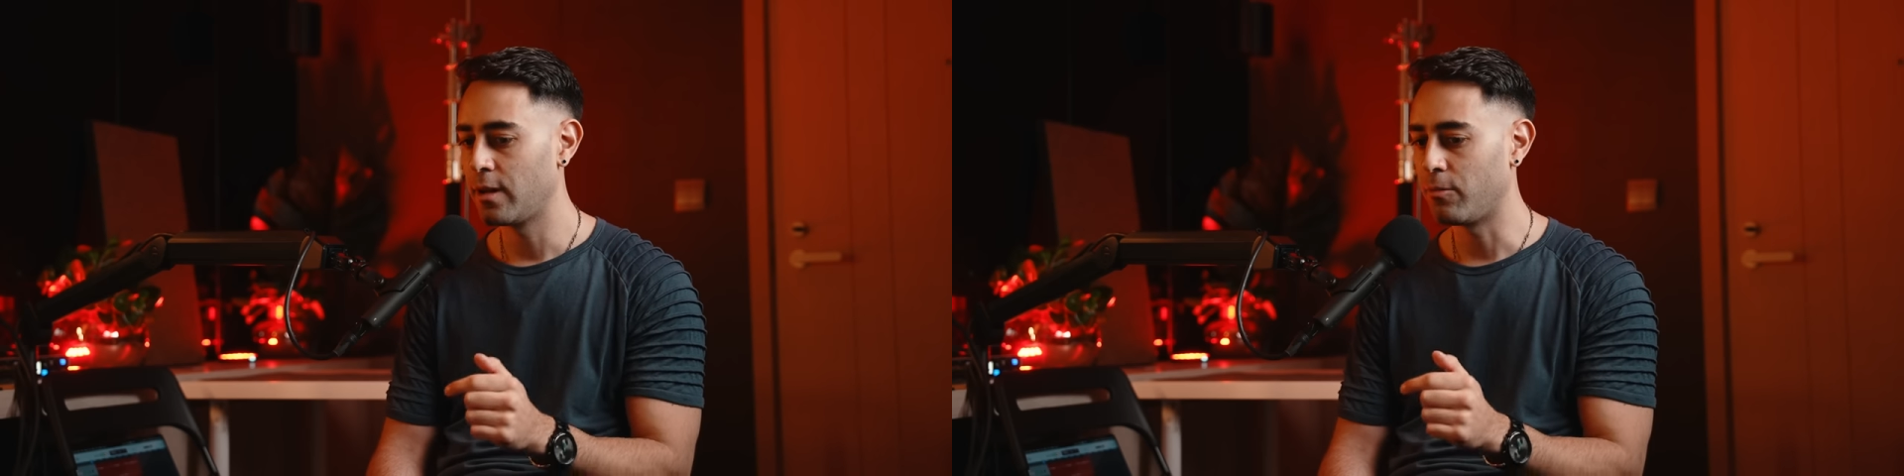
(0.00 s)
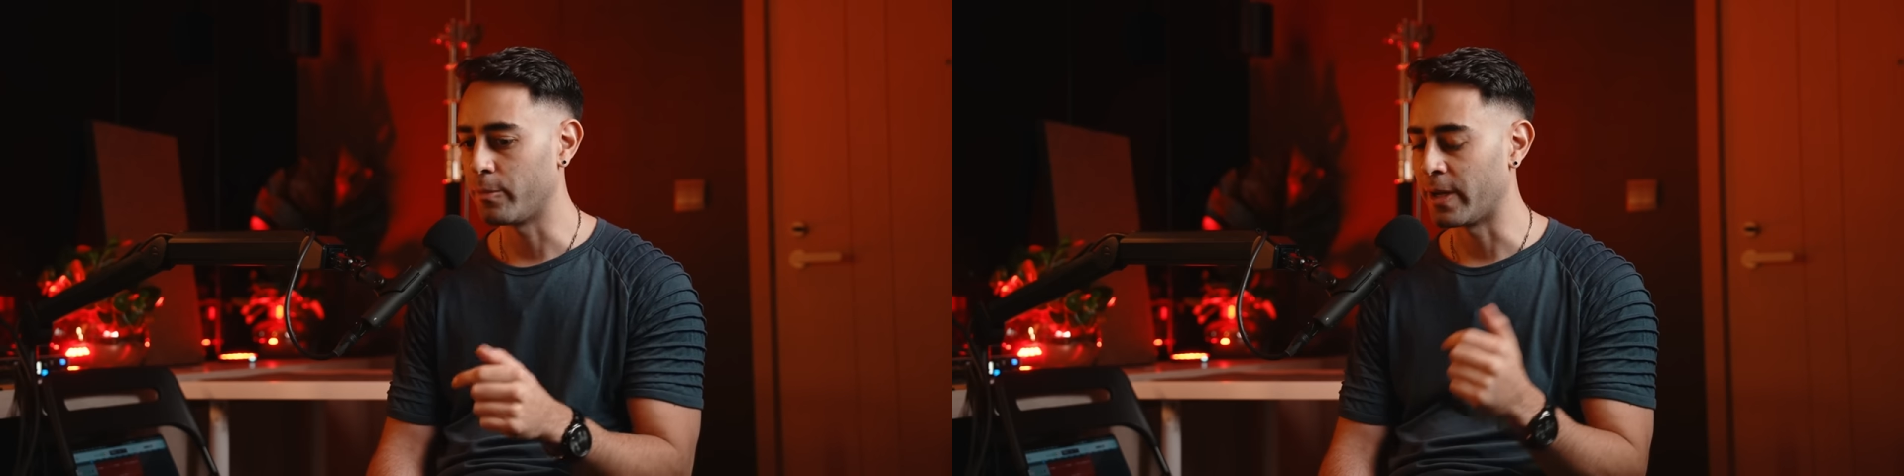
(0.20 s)

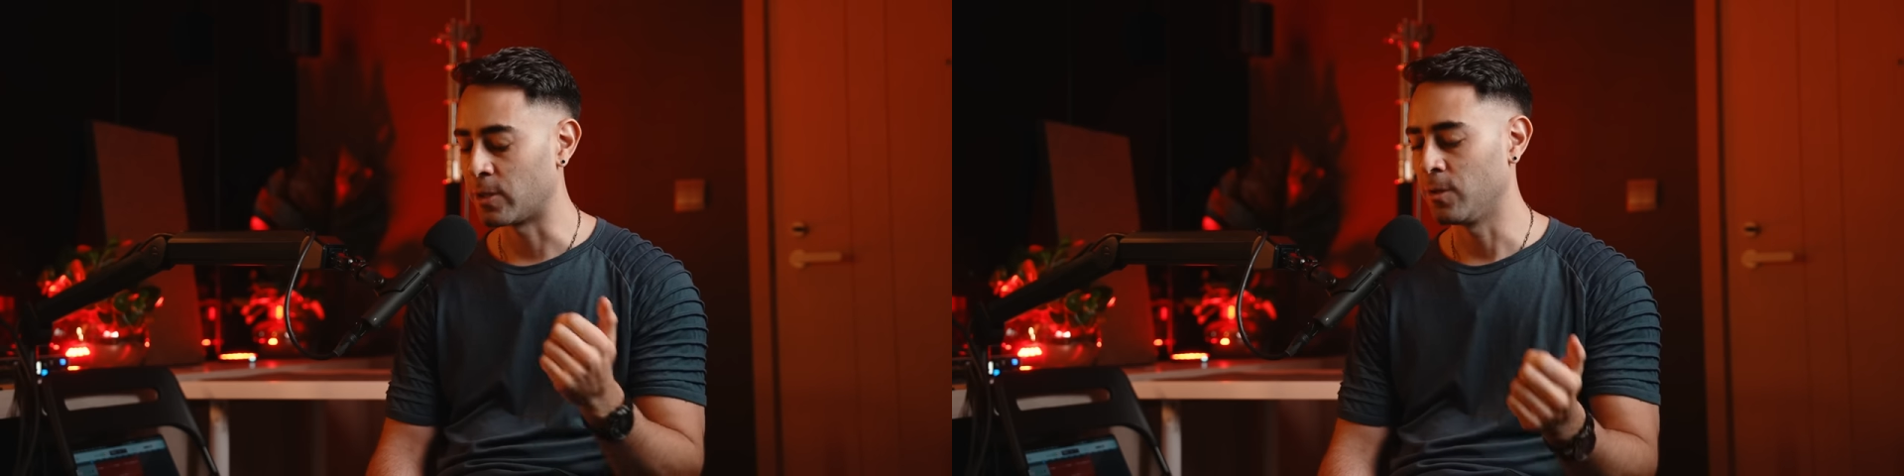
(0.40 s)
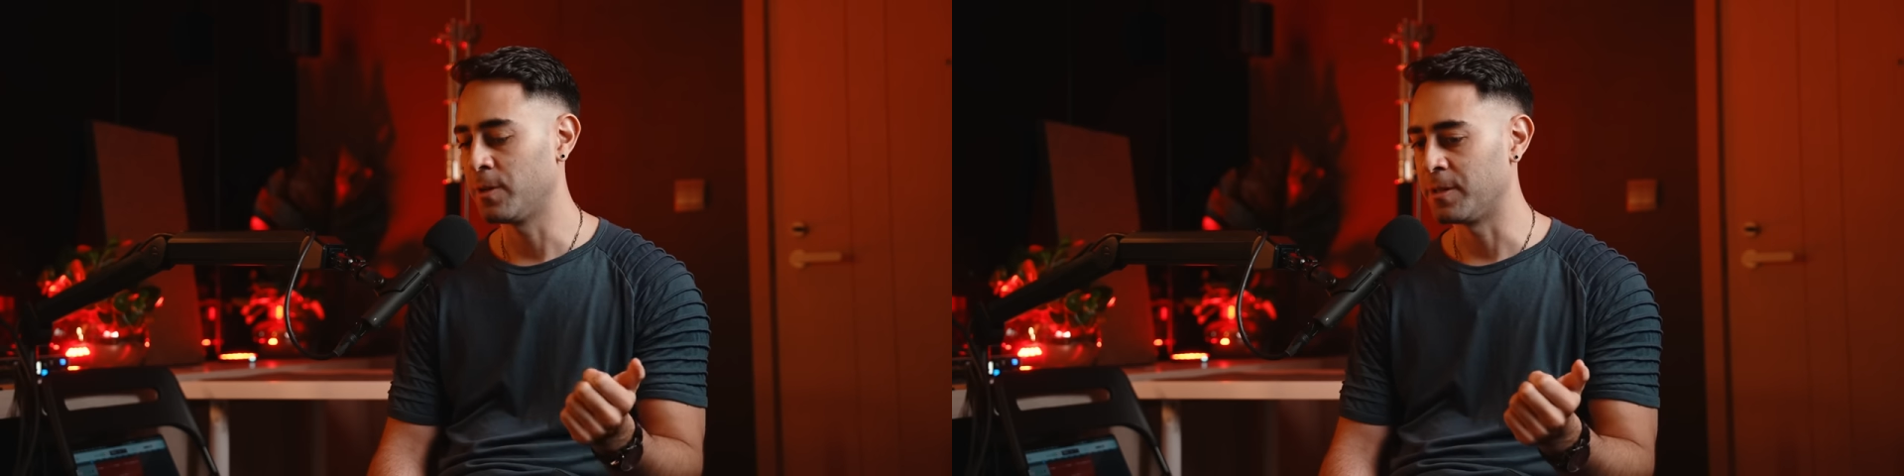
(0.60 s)
with my
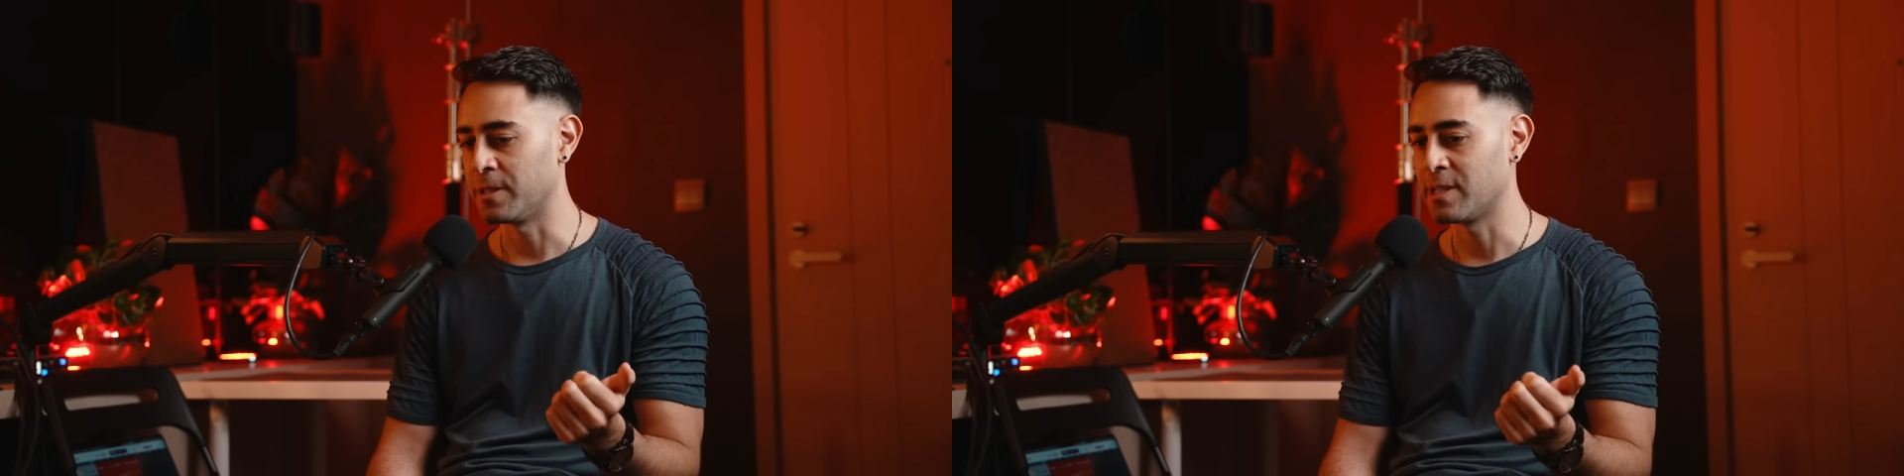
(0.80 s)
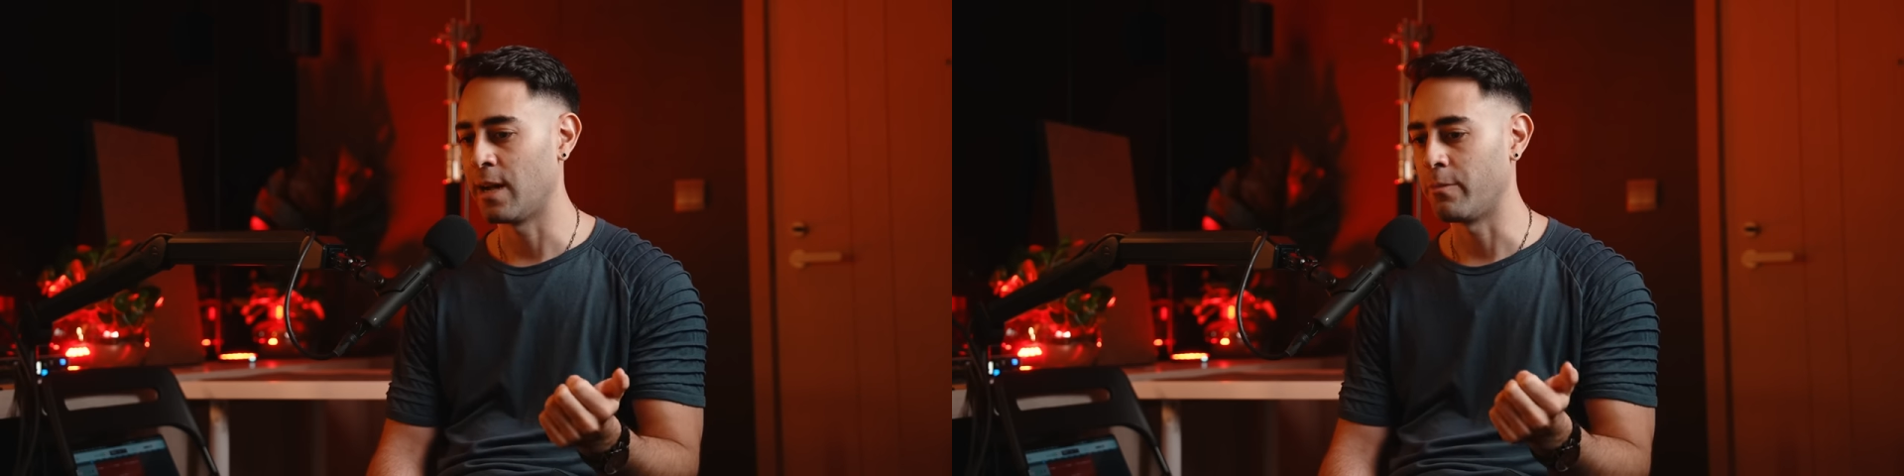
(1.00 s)
girlfriend at
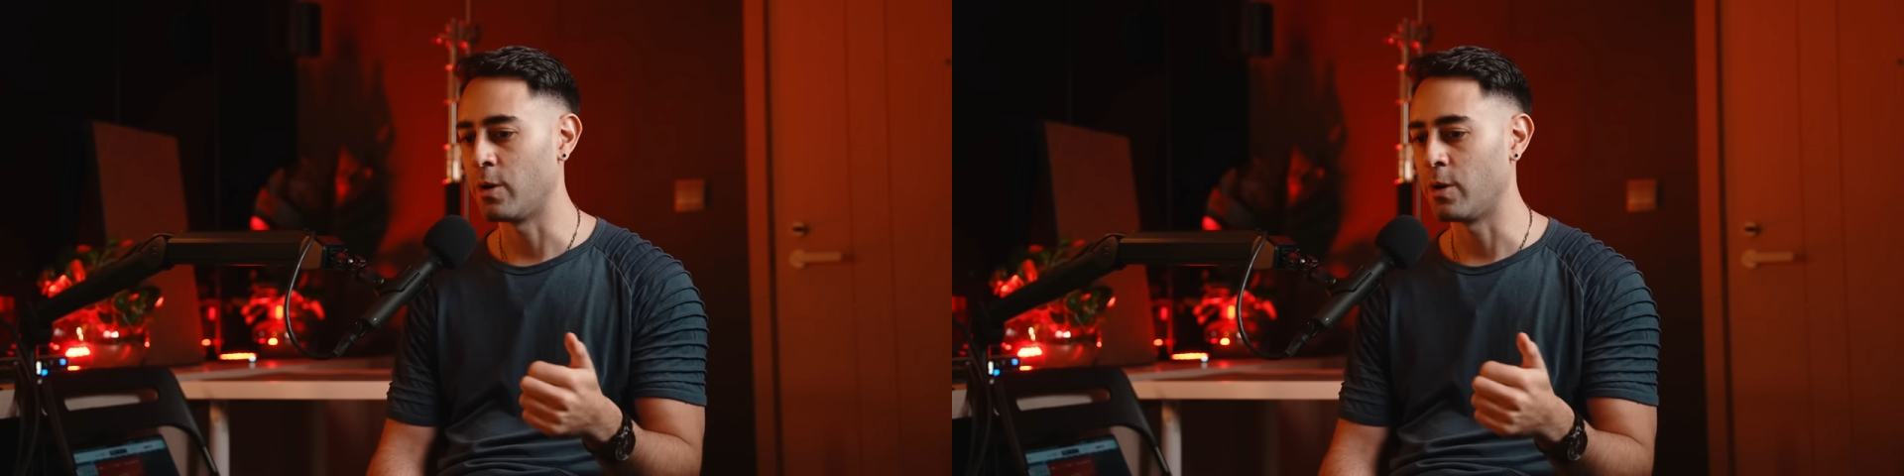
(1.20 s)
the time,